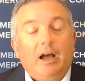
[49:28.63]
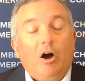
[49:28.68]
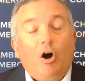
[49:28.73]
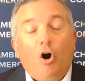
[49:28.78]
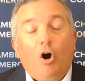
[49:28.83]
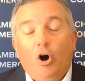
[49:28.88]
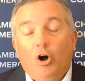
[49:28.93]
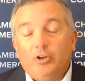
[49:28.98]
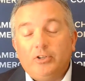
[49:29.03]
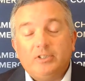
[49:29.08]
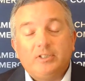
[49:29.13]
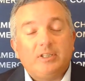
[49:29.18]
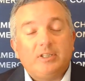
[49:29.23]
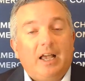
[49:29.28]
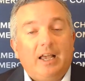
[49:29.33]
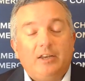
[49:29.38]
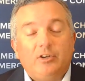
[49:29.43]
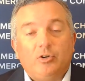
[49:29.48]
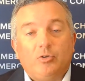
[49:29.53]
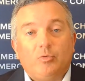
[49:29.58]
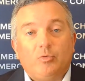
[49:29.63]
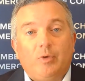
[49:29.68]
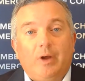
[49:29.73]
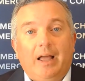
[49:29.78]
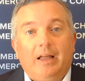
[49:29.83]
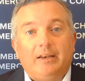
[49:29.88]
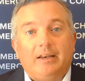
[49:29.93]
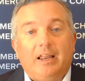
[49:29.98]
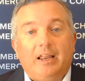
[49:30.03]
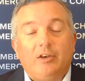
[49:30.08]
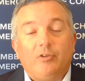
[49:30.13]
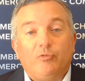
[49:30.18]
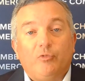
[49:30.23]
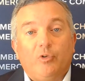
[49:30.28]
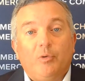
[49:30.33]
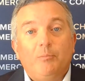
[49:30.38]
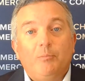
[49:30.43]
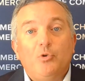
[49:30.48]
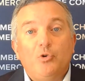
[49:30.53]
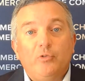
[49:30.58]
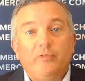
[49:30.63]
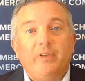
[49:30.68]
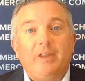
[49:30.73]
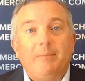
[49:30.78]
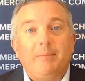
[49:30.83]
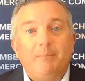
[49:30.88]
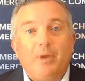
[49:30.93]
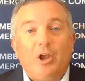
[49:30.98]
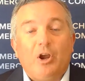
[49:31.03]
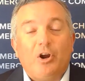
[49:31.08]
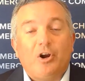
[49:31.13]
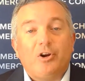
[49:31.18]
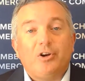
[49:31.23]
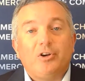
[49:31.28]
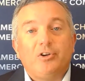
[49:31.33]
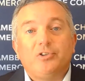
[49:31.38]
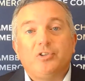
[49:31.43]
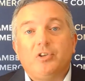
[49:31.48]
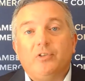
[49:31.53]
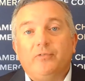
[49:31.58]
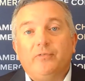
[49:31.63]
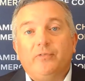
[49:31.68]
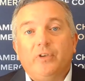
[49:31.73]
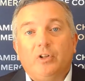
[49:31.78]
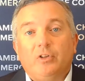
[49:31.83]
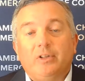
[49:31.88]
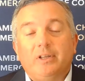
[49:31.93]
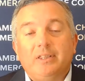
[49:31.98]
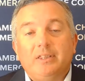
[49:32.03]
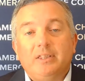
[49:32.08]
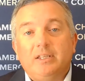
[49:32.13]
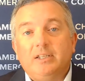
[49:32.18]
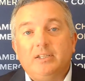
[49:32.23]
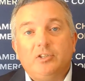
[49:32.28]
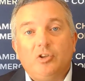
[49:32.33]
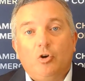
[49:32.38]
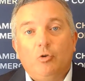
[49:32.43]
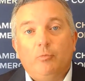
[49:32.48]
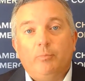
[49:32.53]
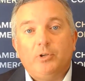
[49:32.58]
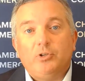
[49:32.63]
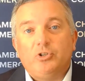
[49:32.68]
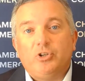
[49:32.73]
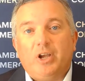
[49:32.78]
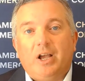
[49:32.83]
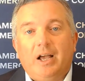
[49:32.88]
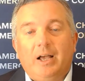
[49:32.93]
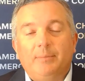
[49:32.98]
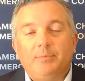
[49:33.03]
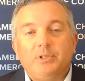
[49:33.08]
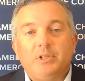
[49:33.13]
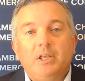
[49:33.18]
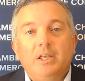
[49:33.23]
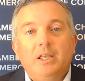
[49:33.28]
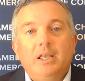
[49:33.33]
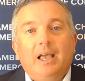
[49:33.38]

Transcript: all designed around kind of removing barriers to filling these open jobs.